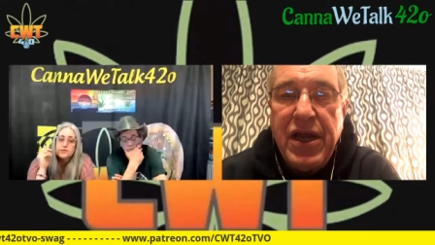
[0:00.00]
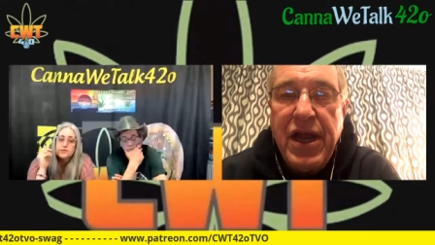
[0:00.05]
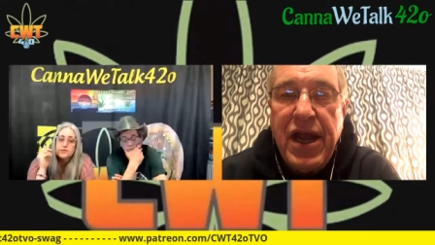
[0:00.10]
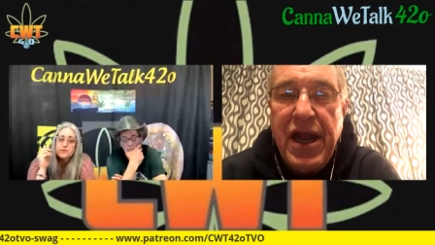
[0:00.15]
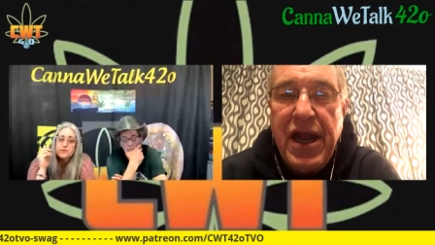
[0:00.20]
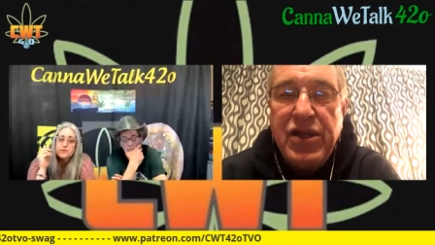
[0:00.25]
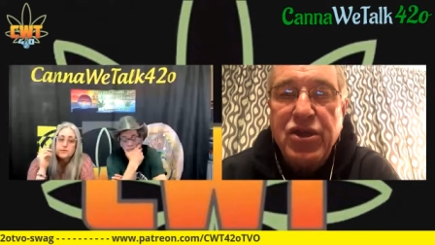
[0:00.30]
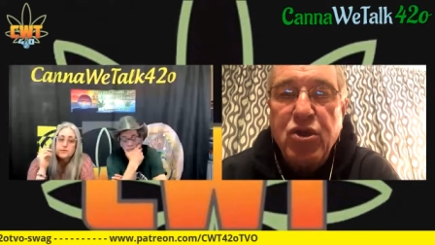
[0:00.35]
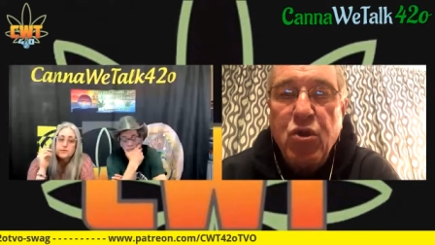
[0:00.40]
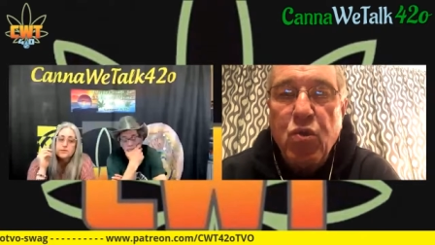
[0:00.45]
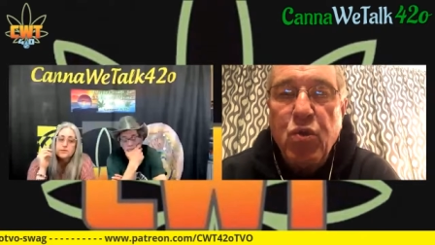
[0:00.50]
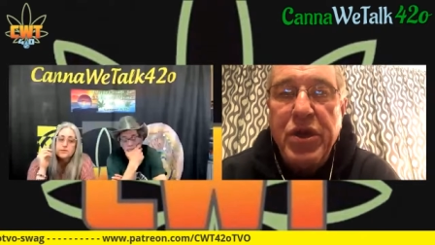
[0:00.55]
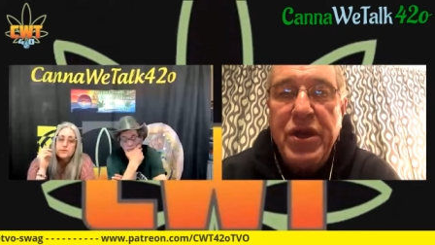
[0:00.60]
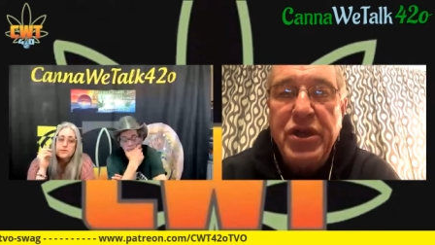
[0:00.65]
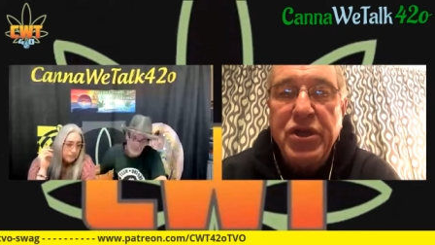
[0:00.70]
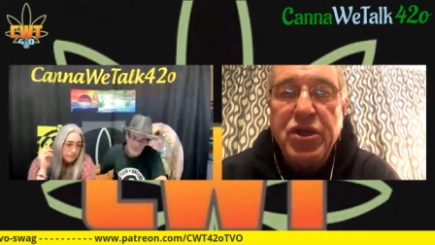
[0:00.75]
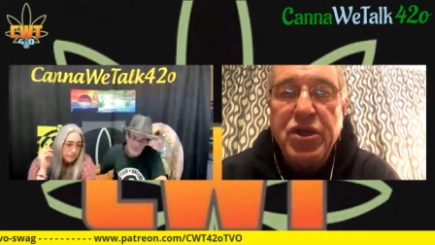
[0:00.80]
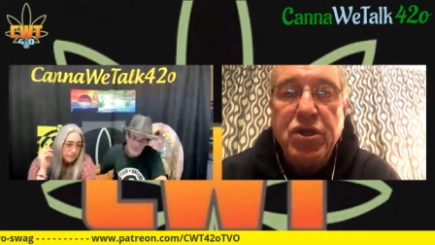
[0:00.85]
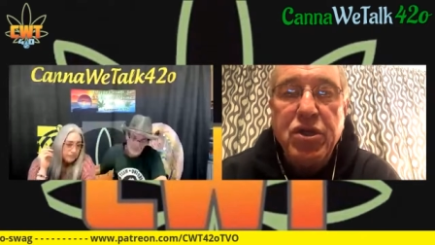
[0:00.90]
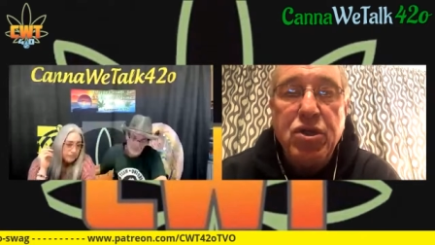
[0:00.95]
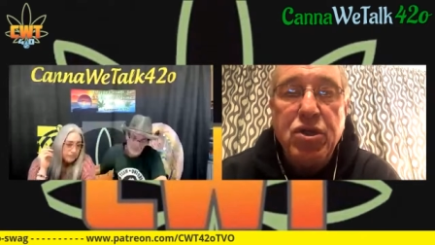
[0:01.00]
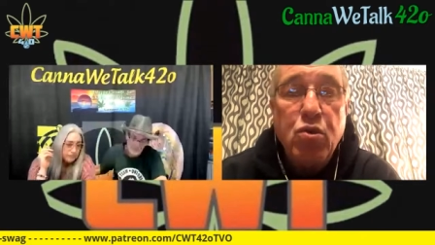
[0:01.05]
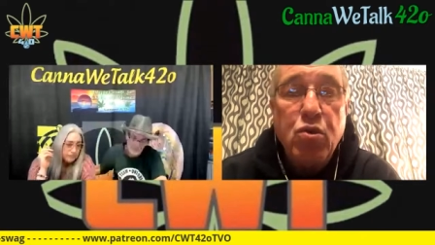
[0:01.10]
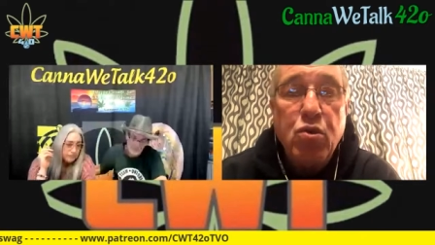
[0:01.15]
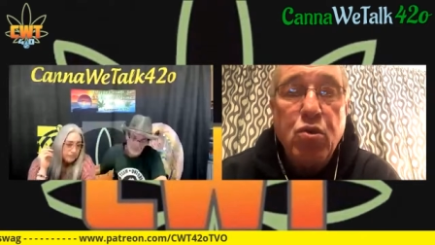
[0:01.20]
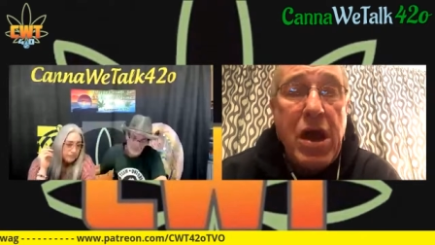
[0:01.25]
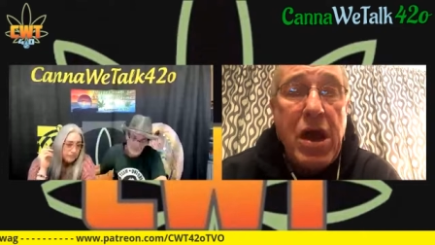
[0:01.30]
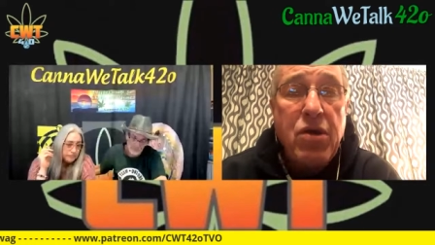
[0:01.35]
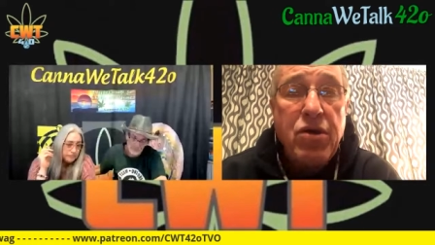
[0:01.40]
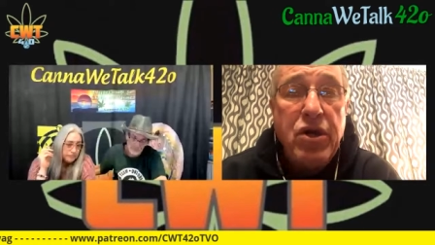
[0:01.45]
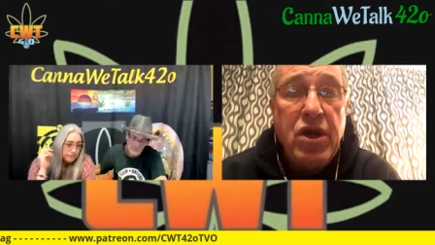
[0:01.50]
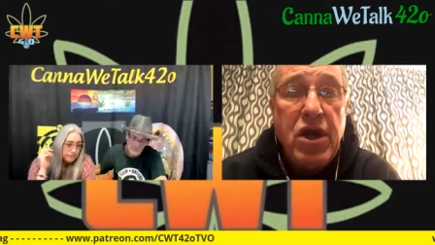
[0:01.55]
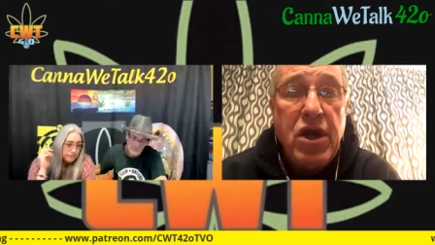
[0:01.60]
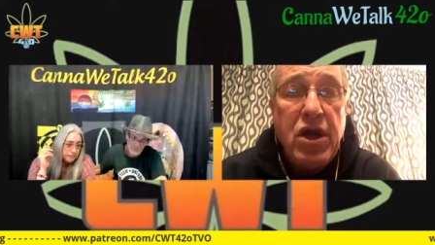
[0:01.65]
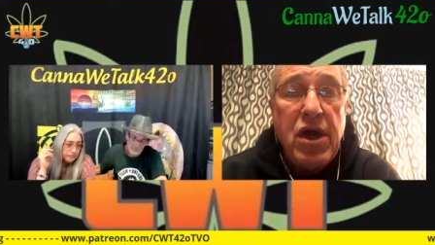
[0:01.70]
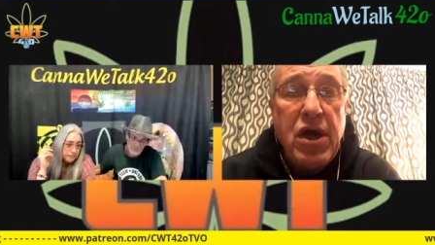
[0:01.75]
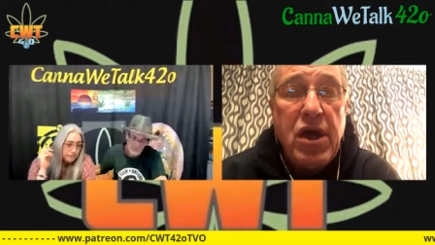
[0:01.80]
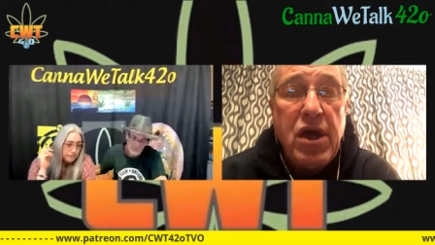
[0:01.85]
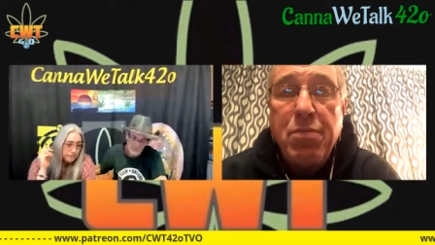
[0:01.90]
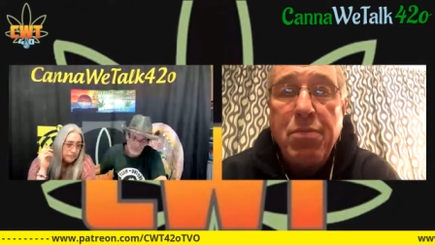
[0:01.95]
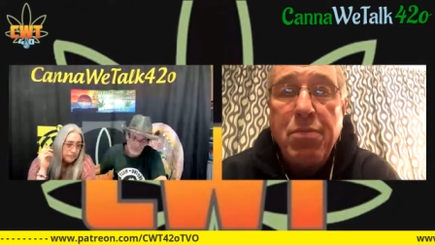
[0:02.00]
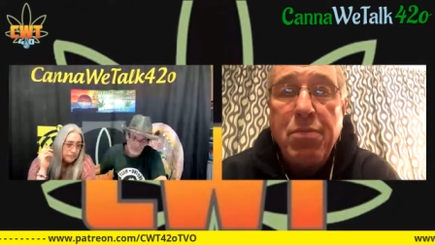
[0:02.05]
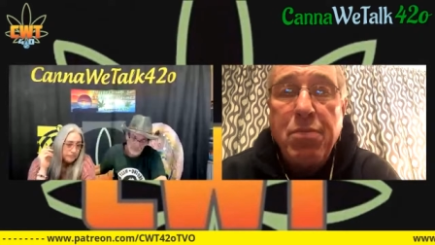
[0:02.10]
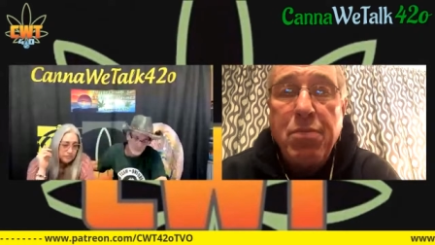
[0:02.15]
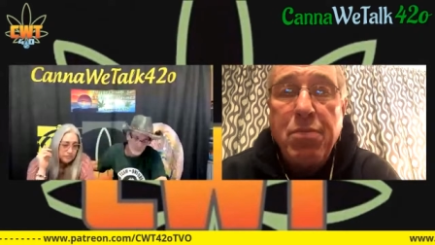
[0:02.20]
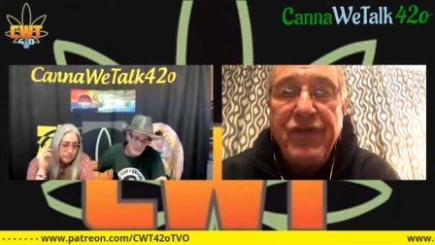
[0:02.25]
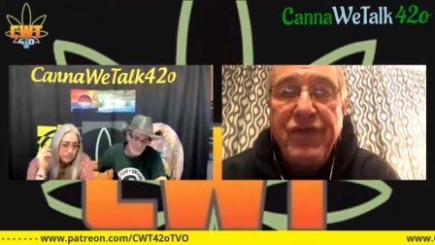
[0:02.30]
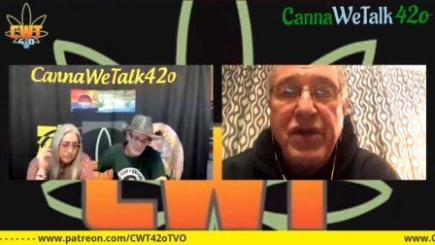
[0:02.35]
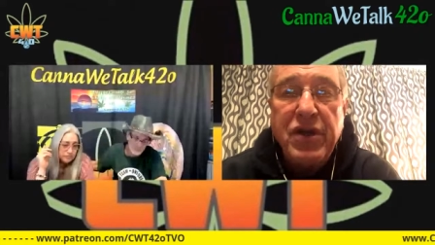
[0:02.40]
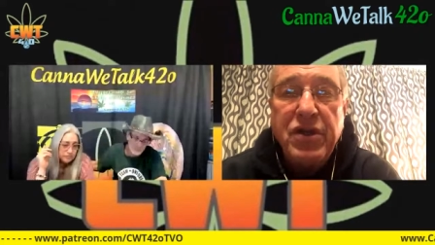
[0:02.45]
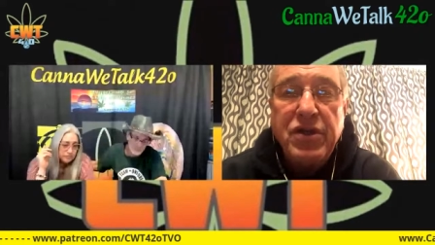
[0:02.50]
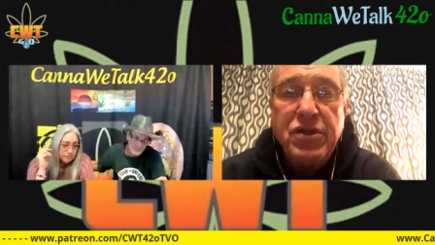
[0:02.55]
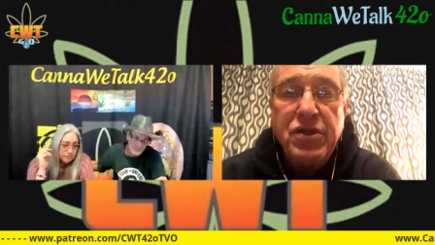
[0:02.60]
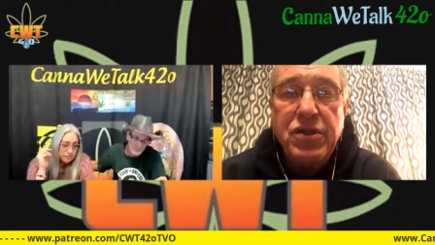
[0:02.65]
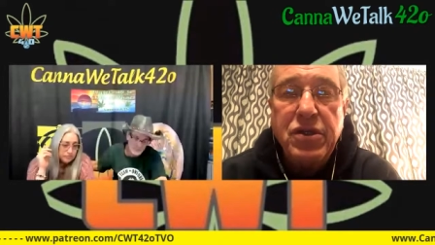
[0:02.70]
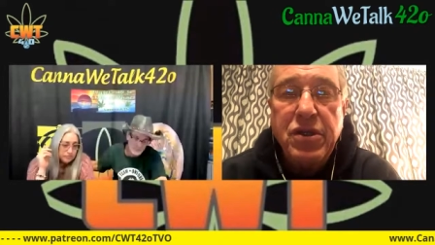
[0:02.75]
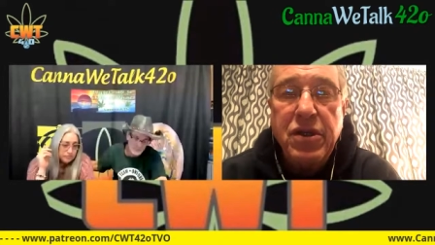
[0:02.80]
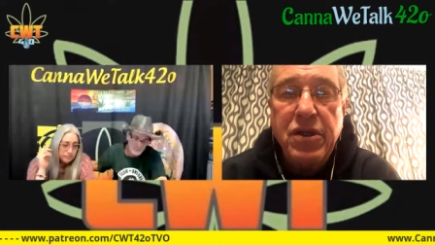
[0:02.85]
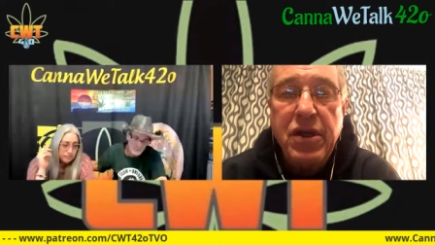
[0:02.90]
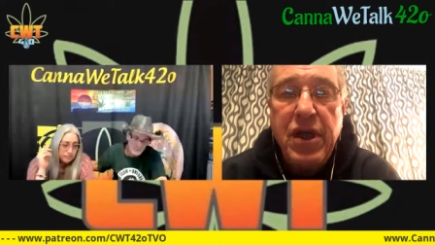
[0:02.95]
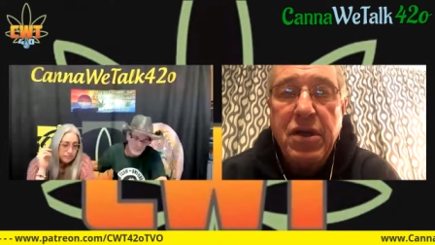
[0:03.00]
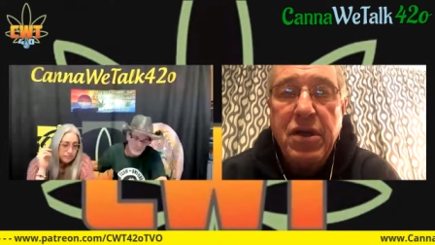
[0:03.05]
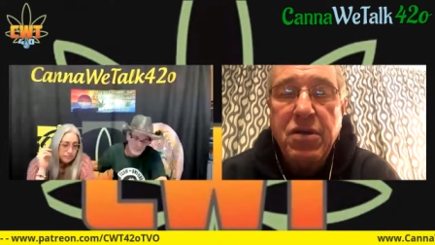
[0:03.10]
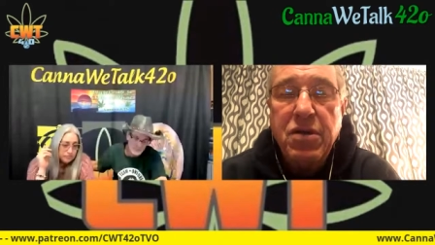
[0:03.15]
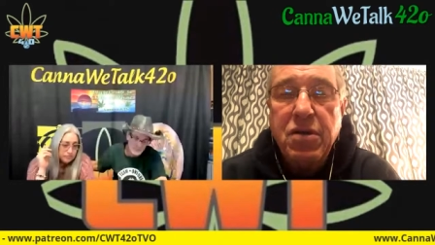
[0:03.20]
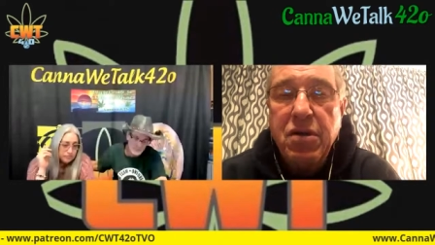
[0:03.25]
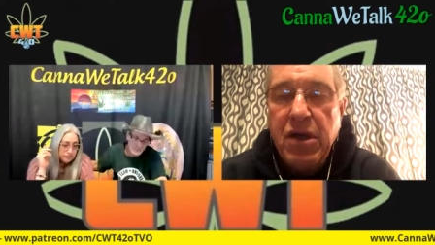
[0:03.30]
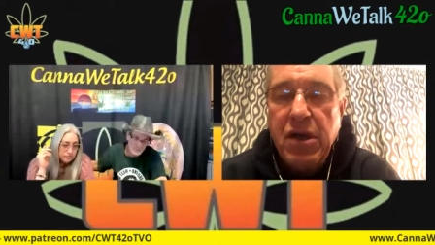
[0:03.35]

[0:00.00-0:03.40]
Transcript: as a reason to round up the Bolsheviks and